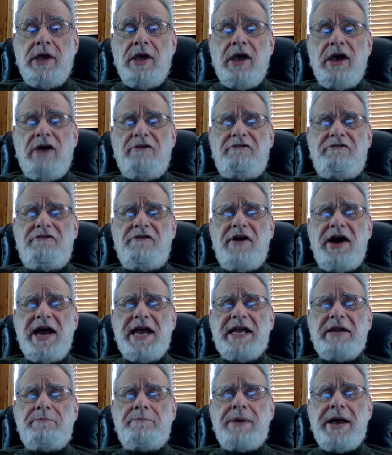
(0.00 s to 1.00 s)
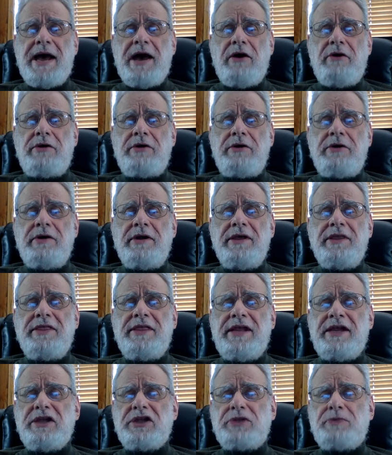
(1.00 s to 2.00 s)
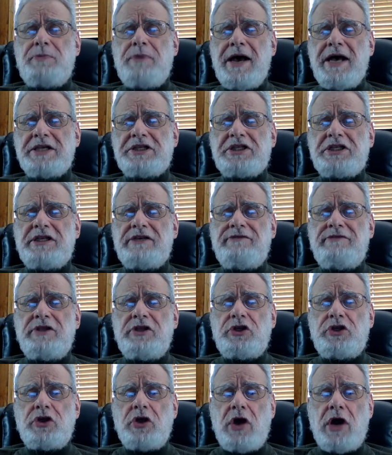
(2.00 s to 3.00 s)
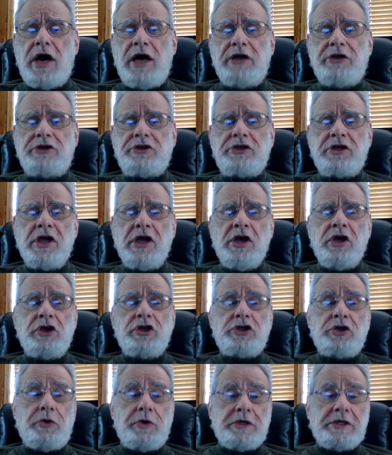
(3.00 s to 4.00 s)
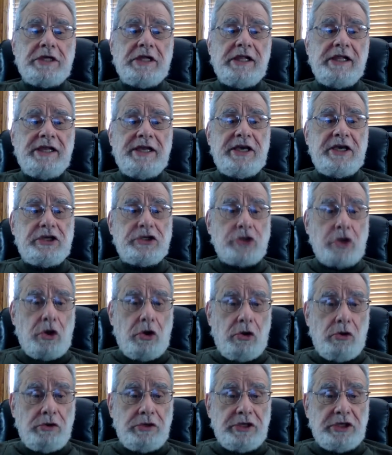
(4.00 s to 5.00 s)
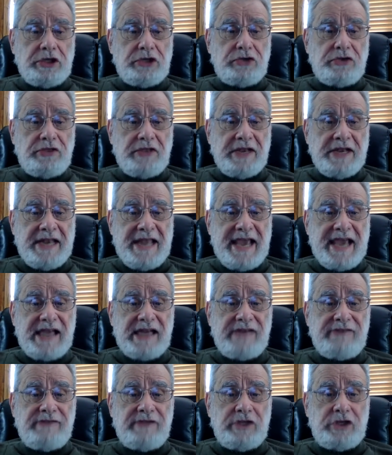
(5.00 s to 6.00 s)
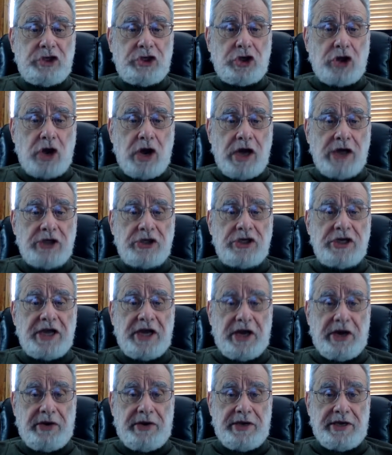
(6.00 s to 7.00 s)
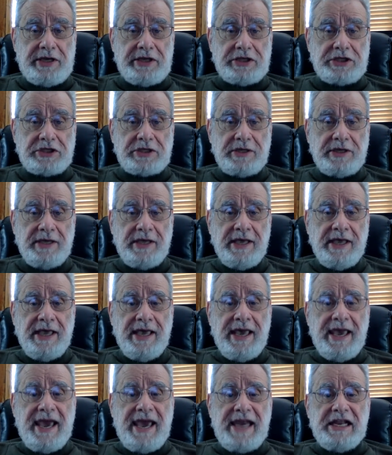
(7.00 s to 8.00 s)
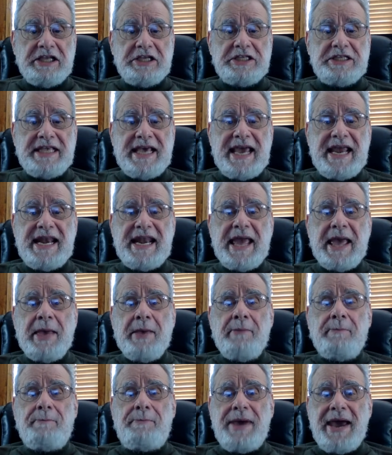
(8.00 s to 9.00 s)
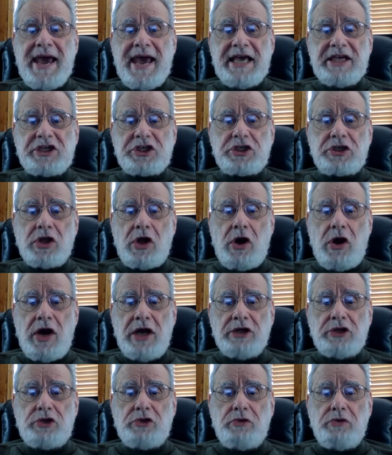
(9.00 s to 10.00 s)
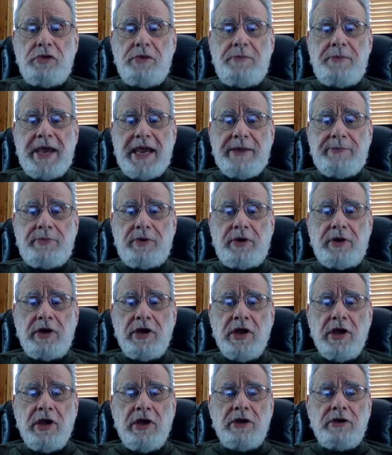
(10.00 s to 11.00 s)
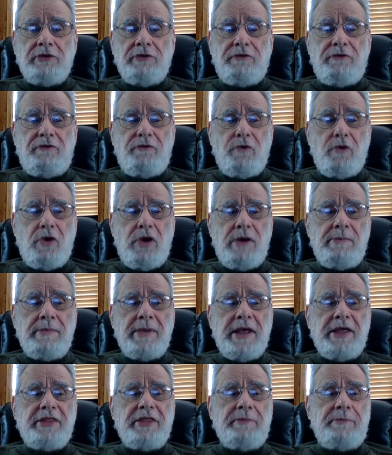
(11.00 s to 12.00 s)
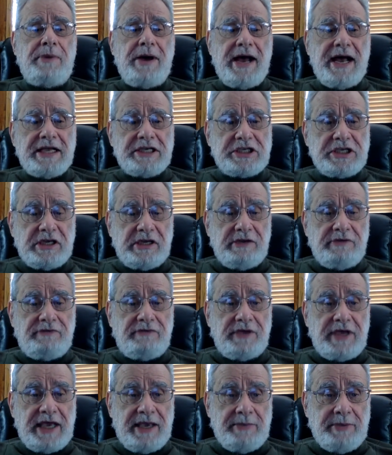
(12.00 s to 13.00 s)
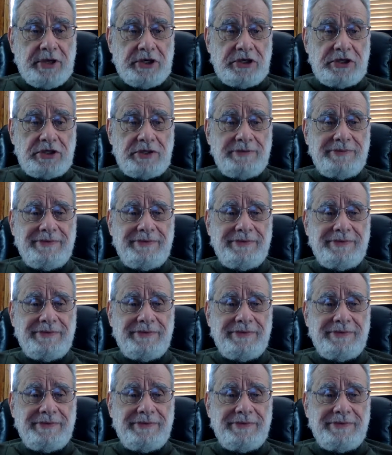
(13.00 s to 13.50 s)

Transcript: a fine powder that is positively charged, so it clings only to the negatively charged areas and is then passed onto the paper to form the positive image.